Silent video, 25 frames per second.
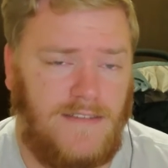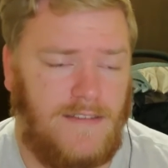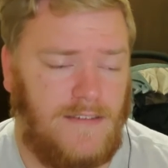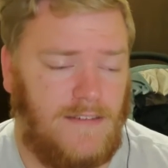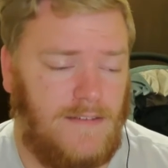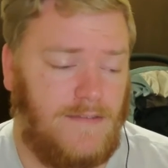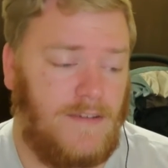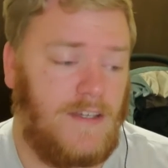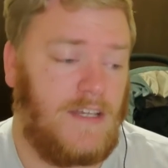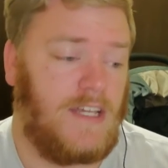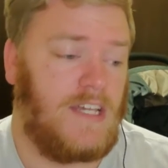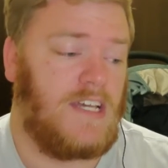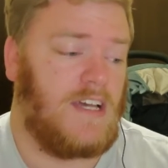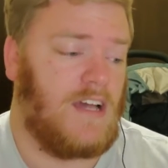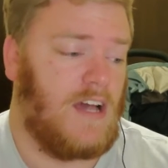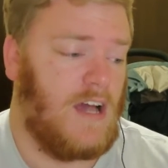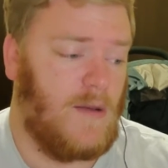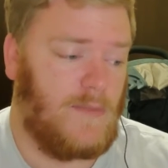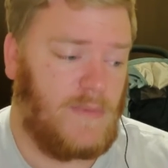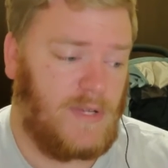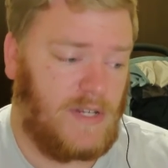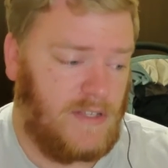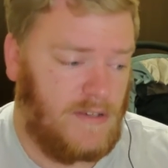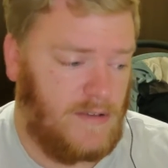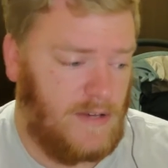So
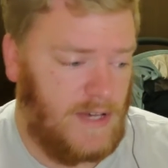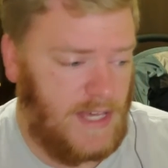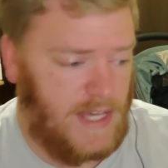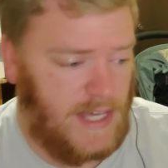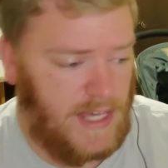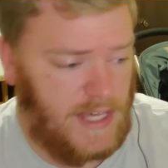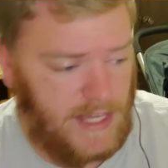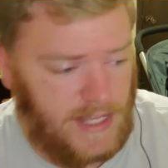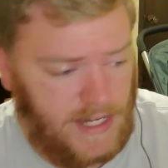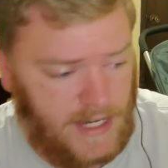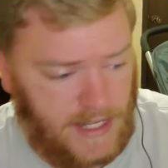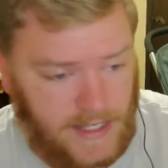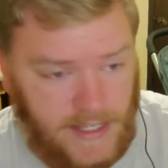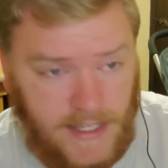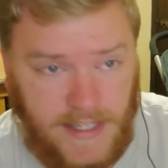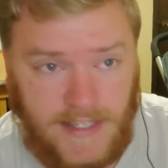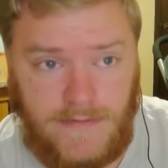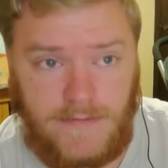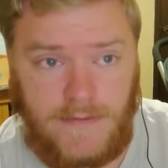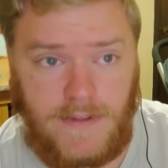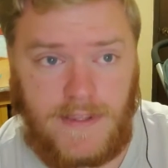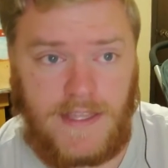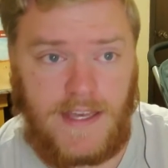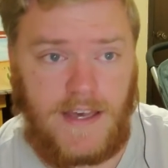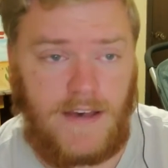I'm going to go ahead, I
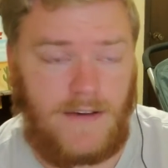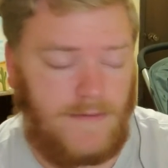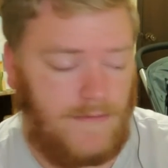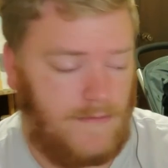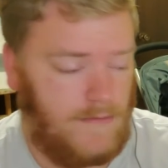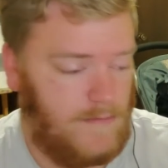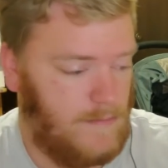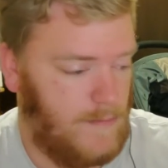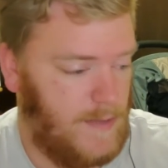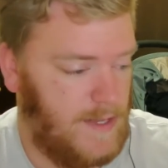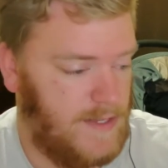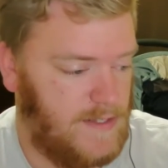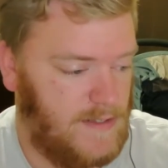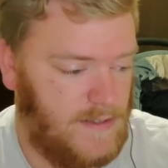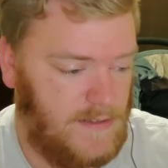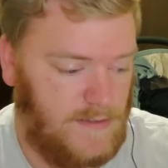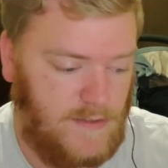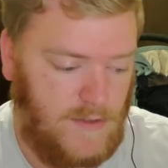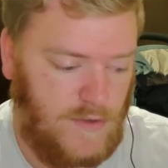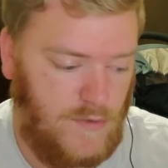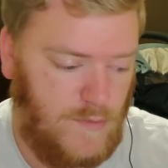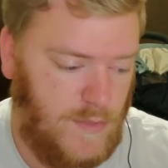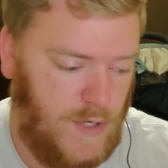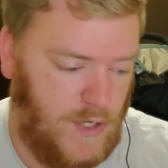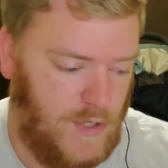guess, without wasting
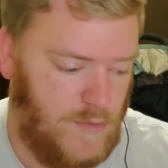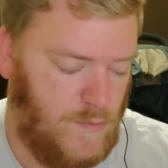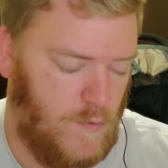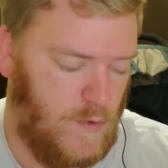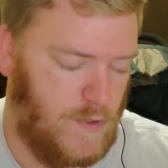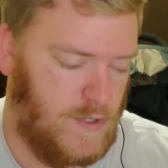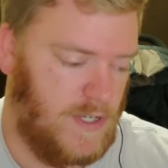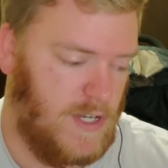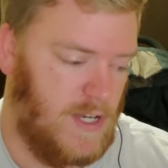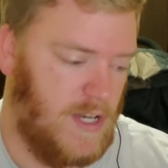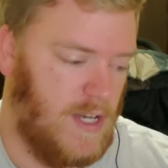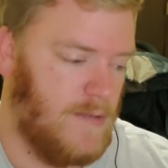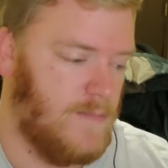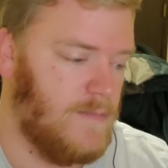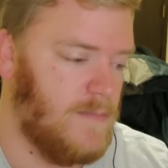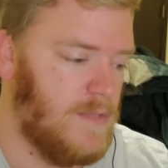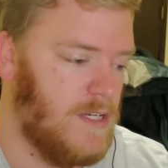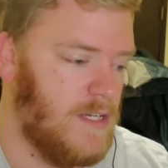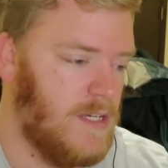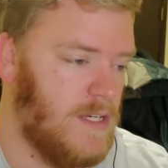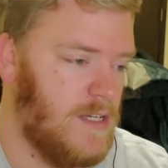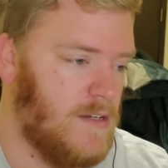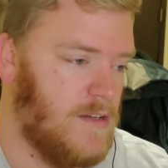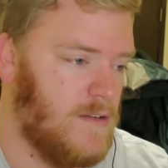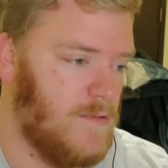too much more time,
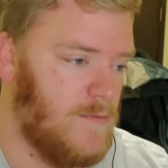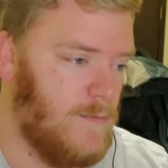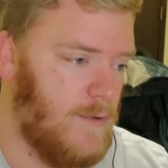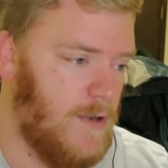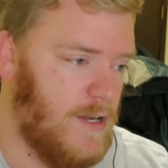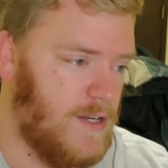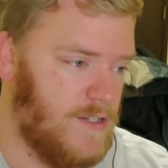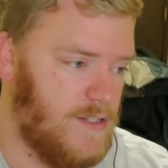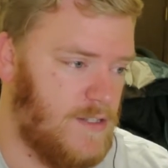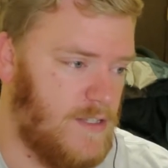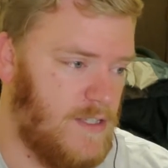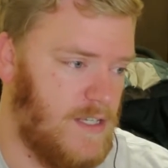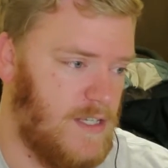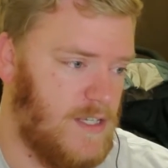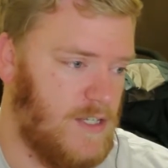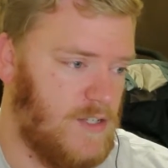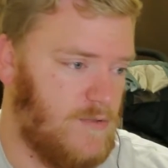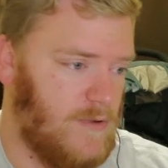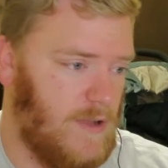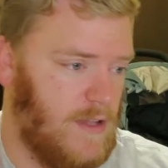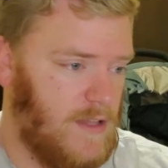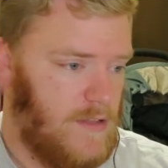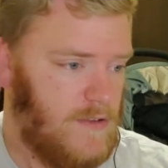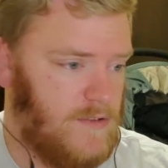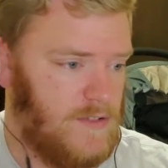watch the
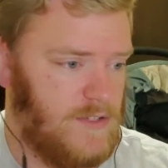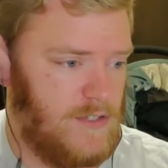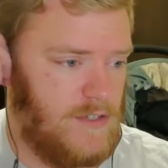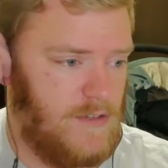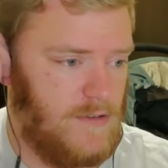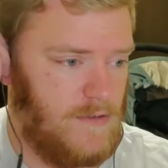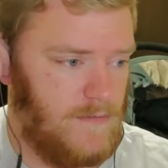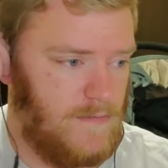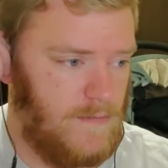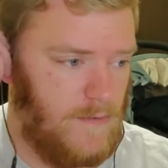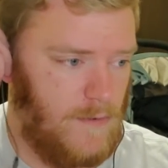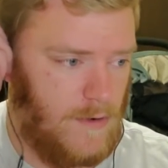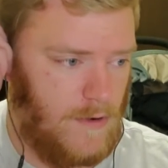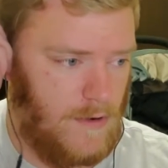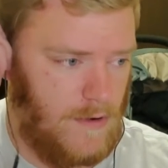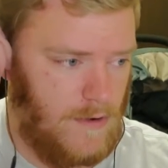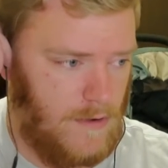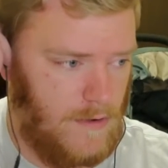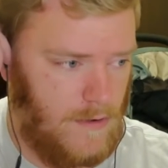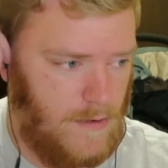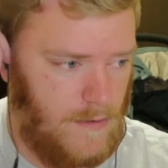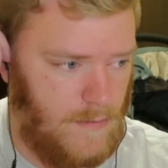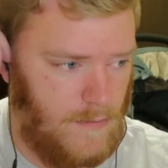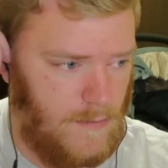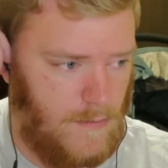trailer too
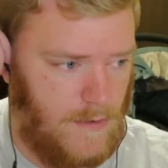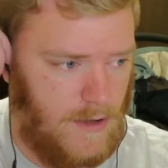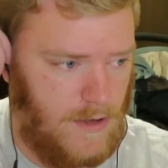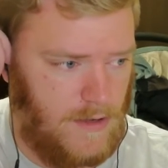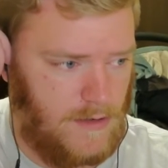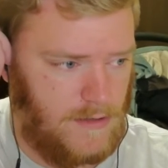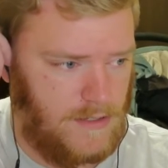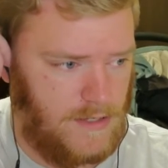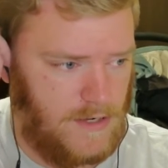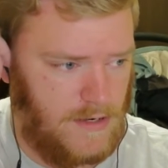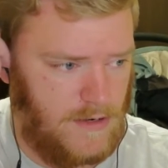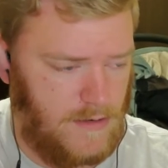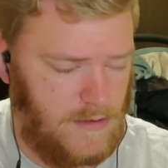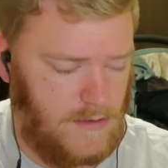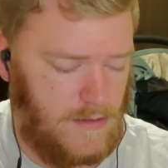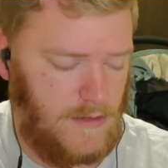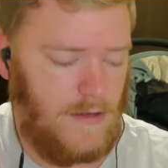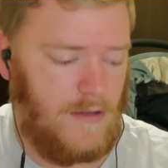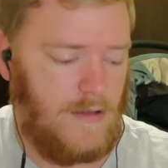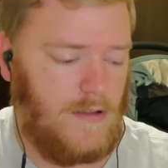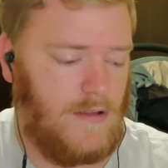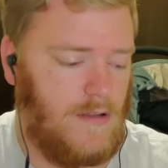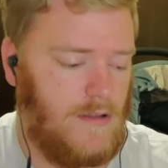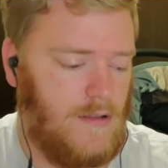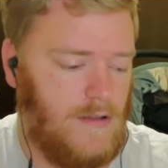for Wrong
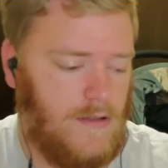Turn.